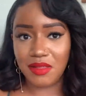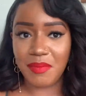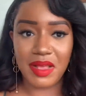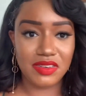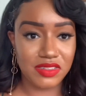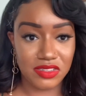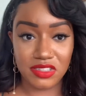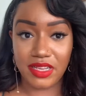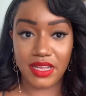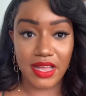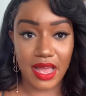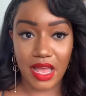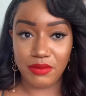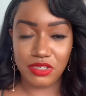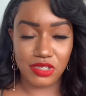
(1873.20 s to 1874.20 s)
the message that
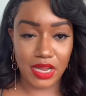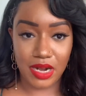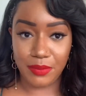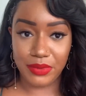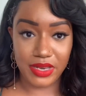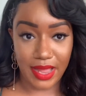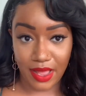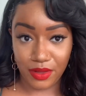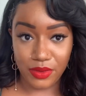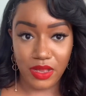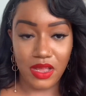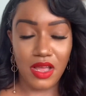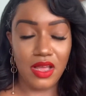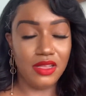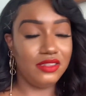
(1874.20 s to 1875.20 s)
God was trying to put out.
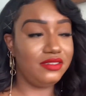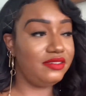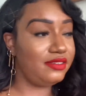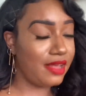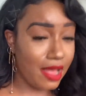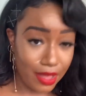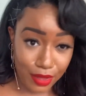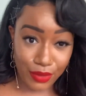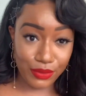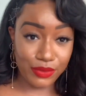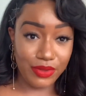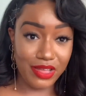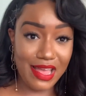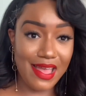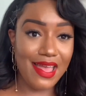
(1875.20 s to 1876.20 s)

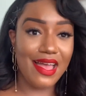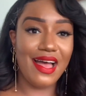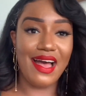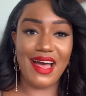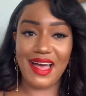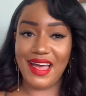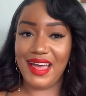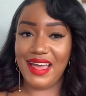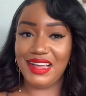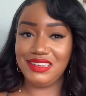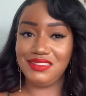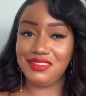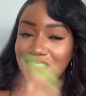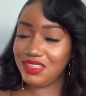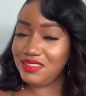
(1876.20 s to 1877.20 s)
So I
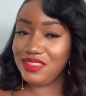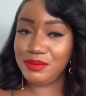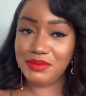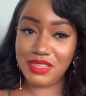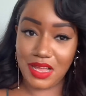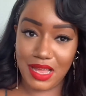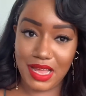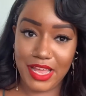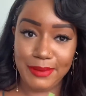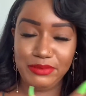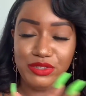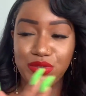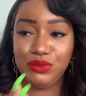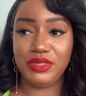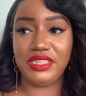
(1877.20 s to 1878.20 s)
took some time
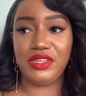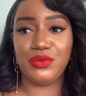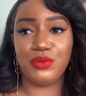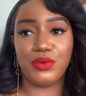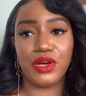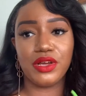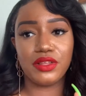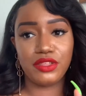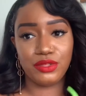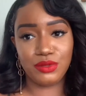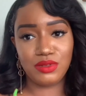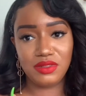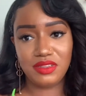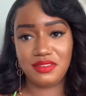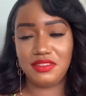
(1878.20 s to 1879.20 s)
to really work
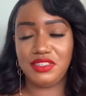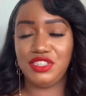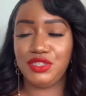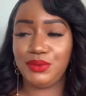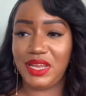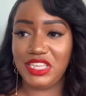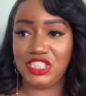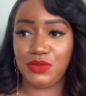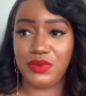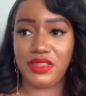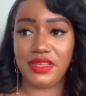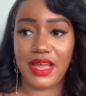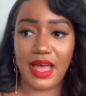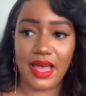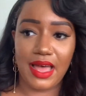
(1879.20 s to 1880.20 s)
through this situation
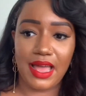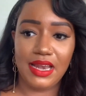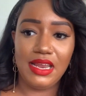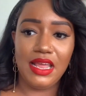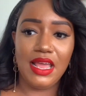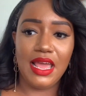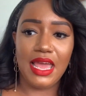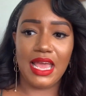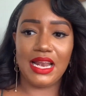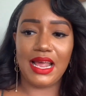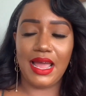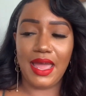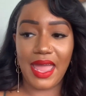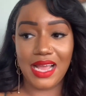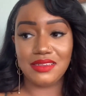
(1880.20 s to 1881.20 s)
with God. And
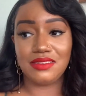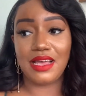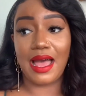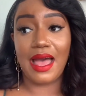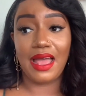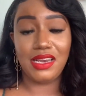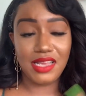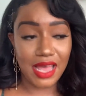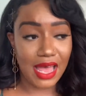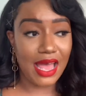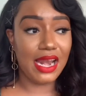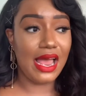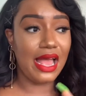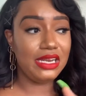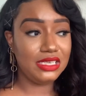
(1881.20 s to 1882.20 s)
I asked God,
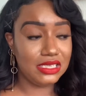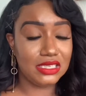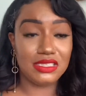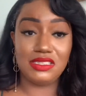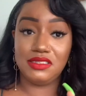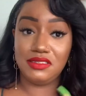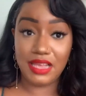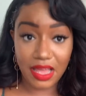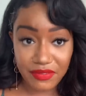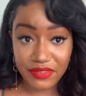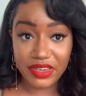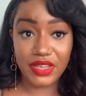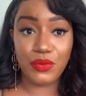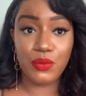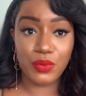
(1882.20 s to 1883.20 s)
God, I need a
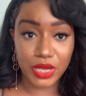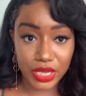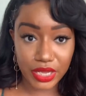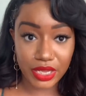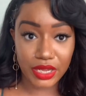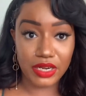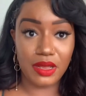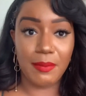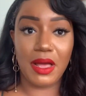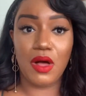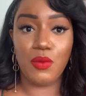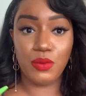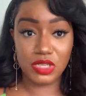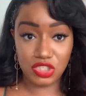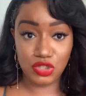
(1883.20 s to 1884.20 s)
definite word
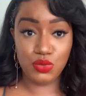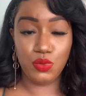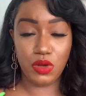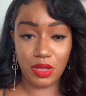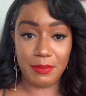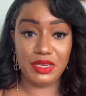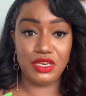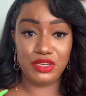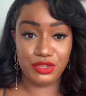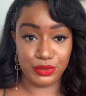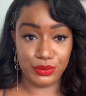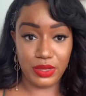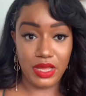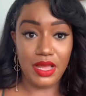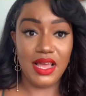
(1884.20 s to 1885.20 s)
about what you want me to
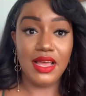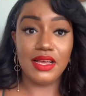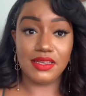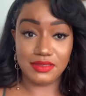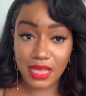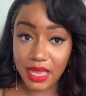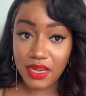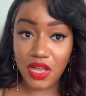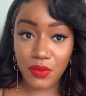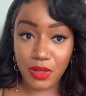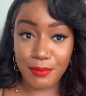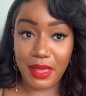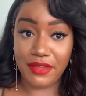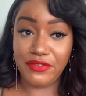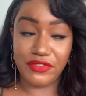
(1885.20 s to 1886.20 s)
do. Because I know
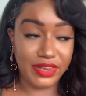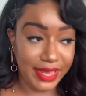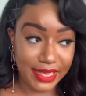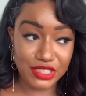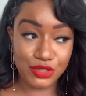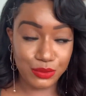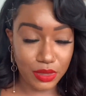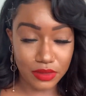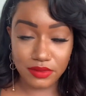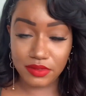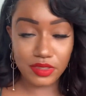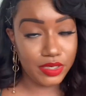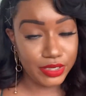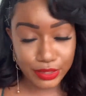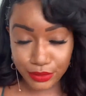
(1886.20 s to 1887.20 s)
what my flesh wants
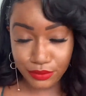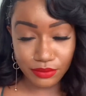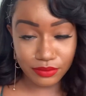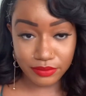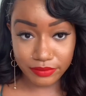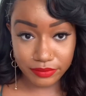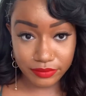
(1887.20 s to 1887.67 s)
to do.